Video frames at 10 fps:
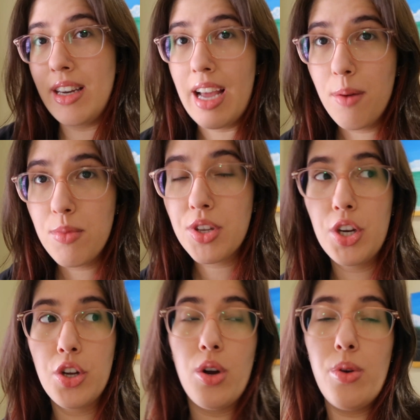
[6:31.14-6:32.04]
Now I'm just
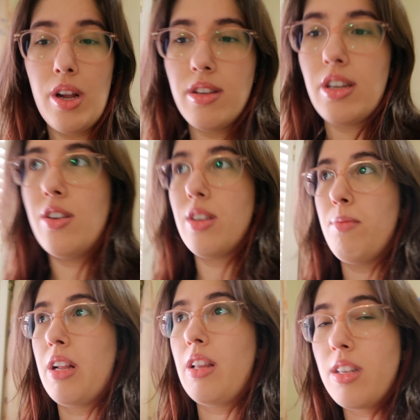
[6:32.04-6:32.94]
gonna go downstairs, I'm
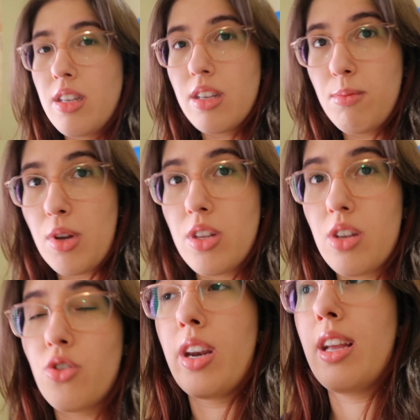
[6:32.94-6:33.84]
gonna listen to some
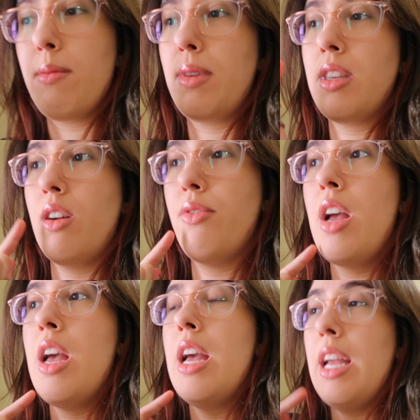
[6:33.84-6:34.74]
music, try to get myself
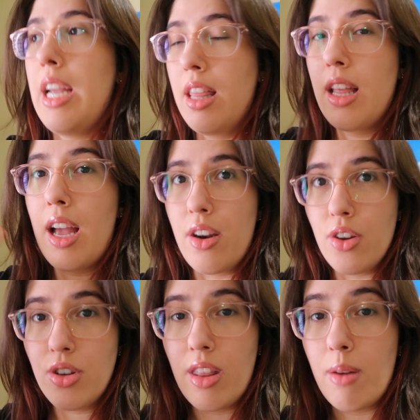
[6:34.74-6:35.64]
in the
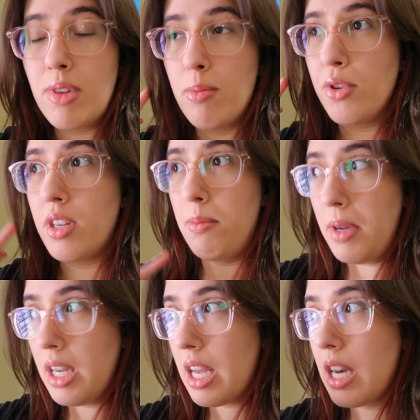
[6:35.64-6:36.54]
energy that I'm supposed to
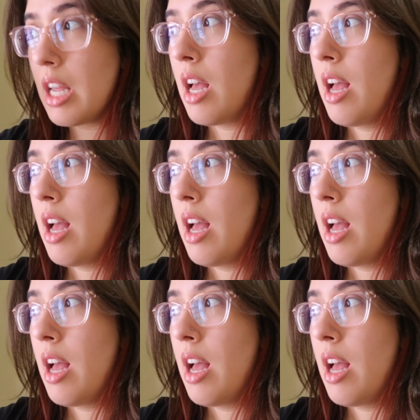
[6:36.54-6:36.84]
be in,